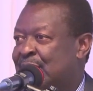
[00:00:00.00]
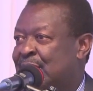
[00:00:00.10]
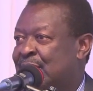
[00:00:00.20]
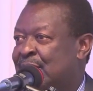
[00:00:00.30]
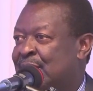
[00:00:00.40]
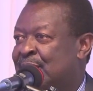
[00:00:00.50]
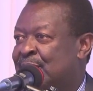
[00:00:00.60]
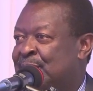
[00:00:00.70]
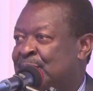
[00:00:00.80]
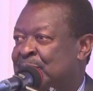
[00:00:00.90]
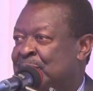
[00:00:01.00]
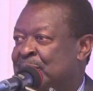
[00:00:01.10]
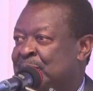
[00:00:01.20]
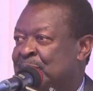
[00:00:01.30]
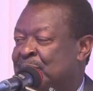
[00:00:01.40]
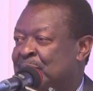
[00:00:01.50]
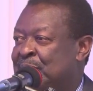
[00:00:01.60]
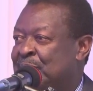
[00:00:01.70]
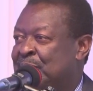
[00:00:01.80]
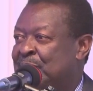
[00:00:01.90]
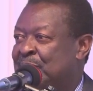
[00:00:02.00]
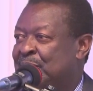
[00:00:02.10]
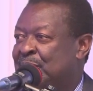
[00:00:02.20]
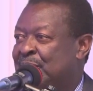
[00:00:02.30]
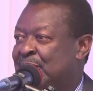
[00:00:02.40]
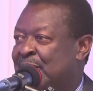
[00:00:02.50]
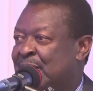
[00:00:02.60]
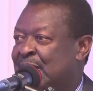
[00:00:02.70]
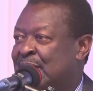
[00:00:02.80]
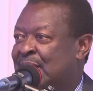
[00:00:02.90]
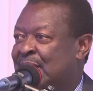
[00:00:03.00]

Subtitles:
Nobody speaks.